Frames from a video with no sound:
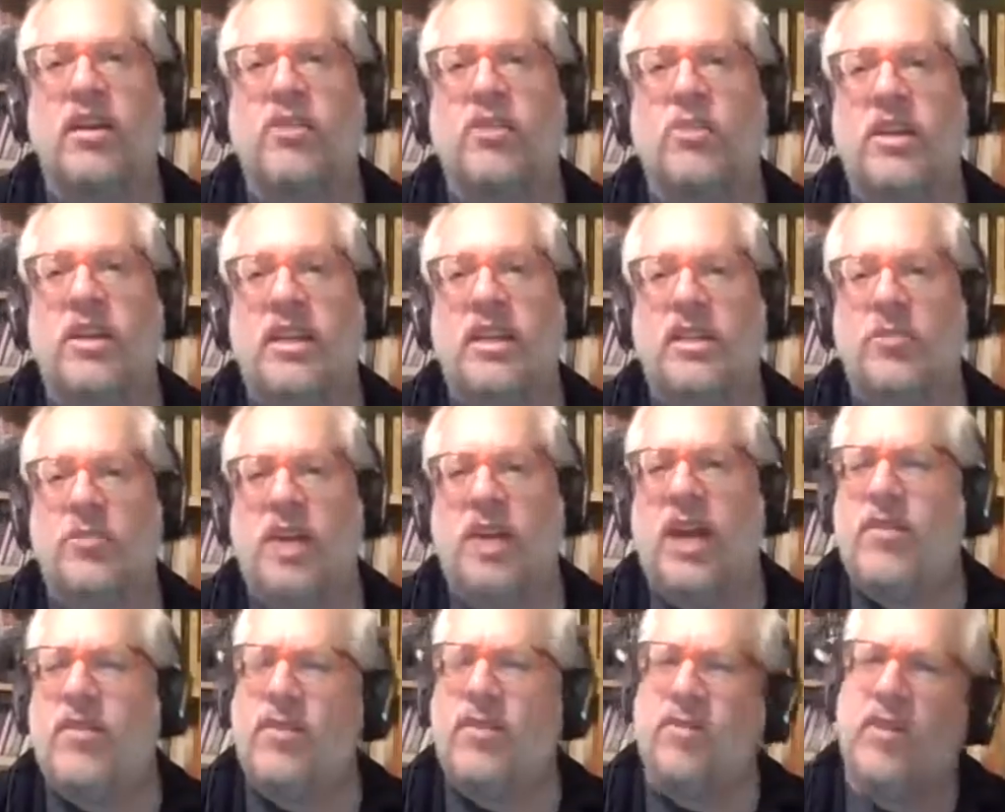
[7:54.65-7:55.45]
we
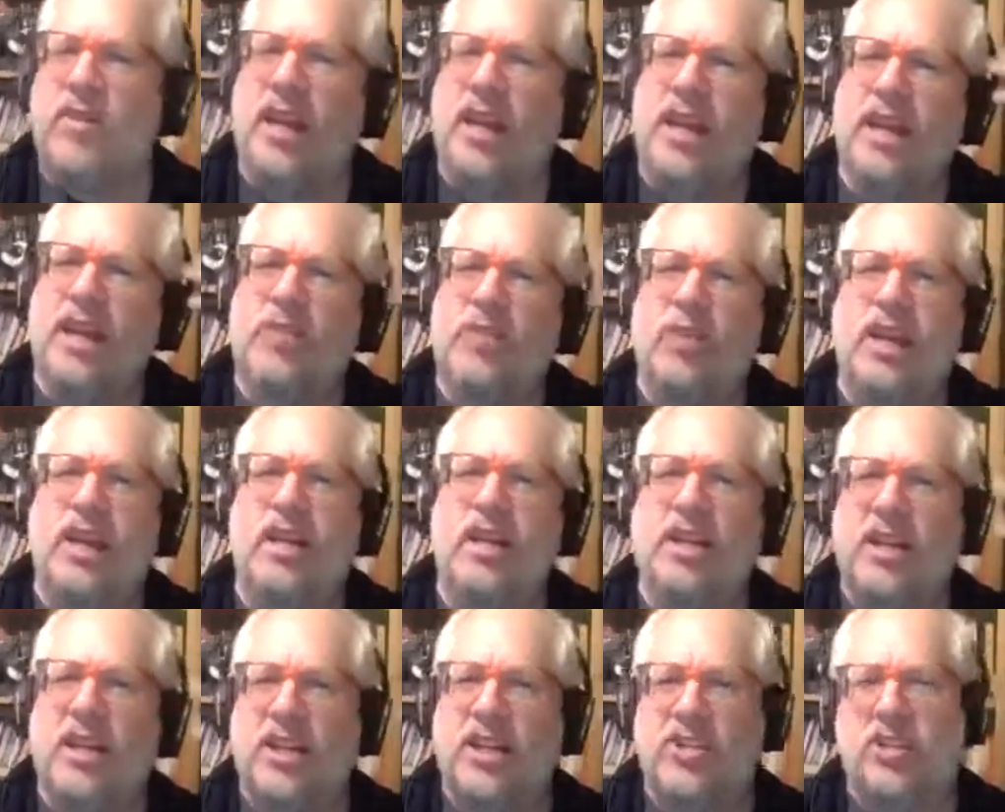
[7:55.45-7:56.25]
have a vague
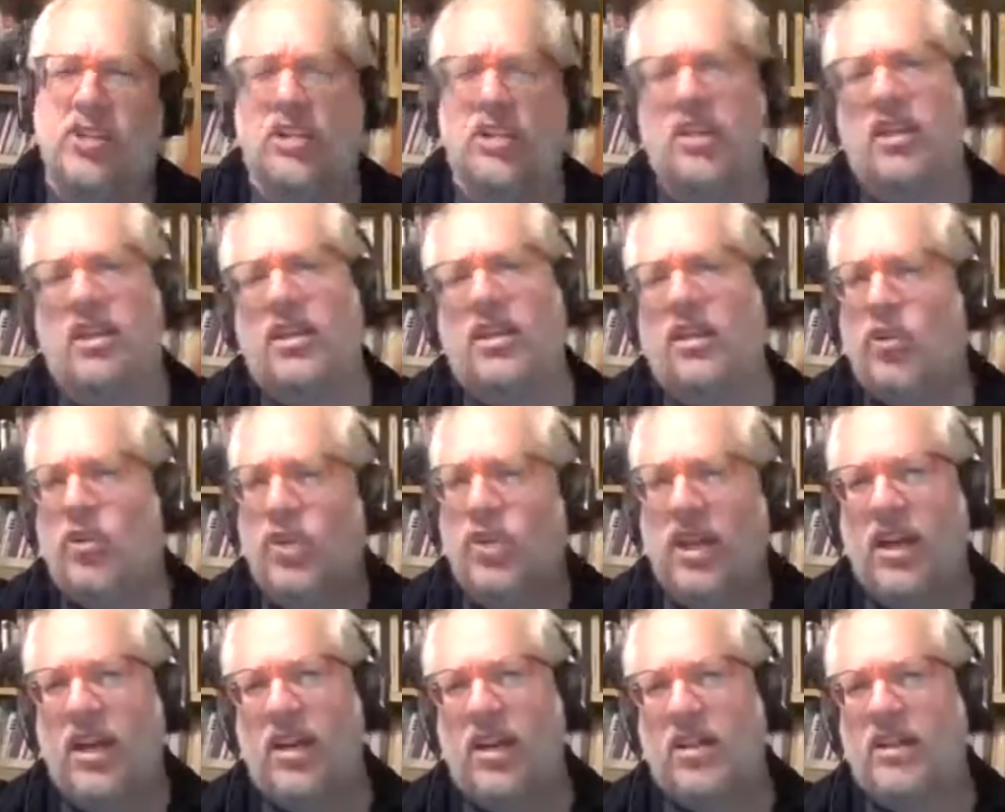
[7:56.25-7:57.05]
recollection that, oh
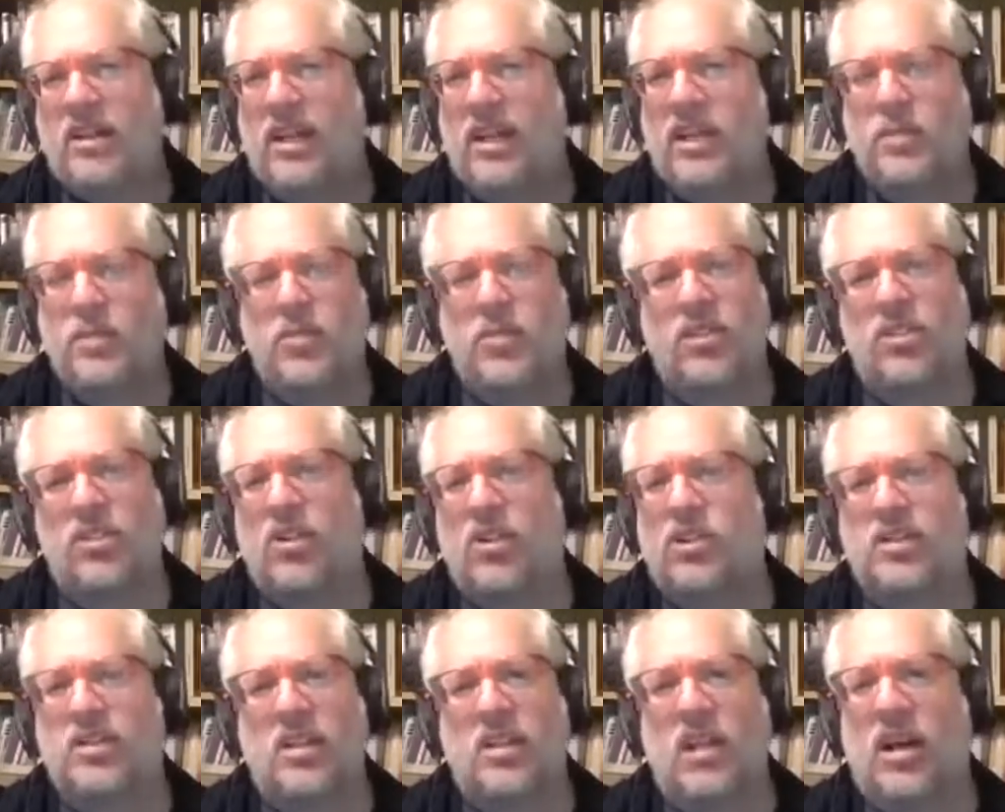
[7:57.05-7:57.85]
yeah, textbooks
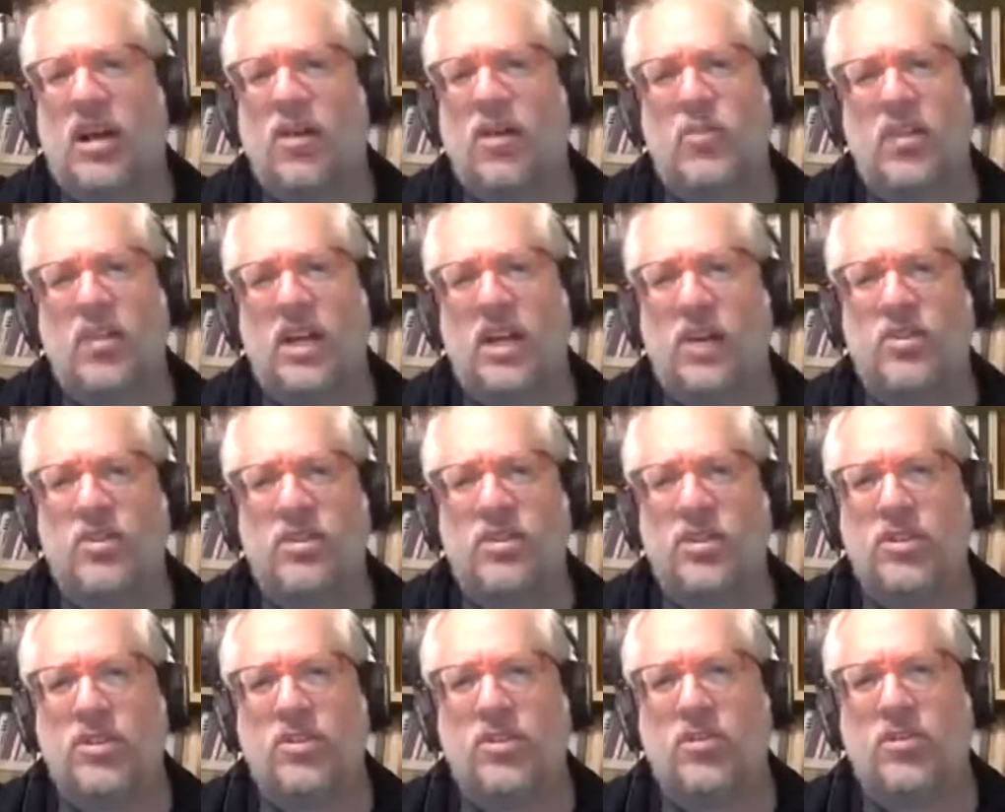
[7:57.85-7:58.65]
cost a lot when I was
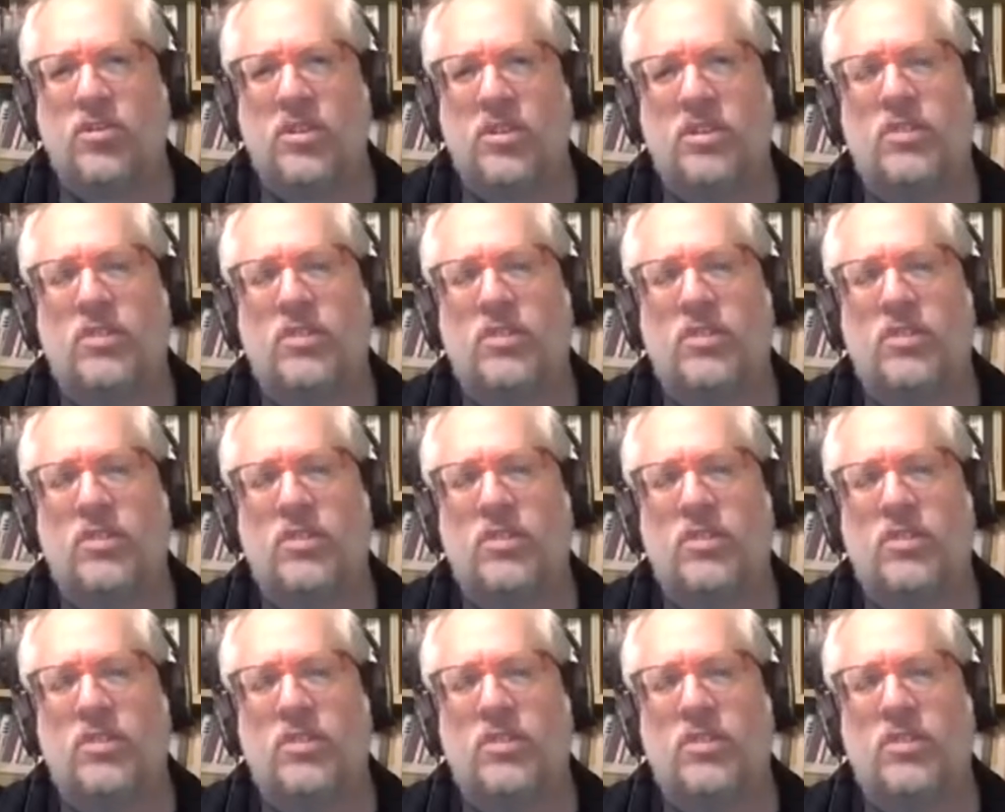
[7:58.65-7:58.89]
a student.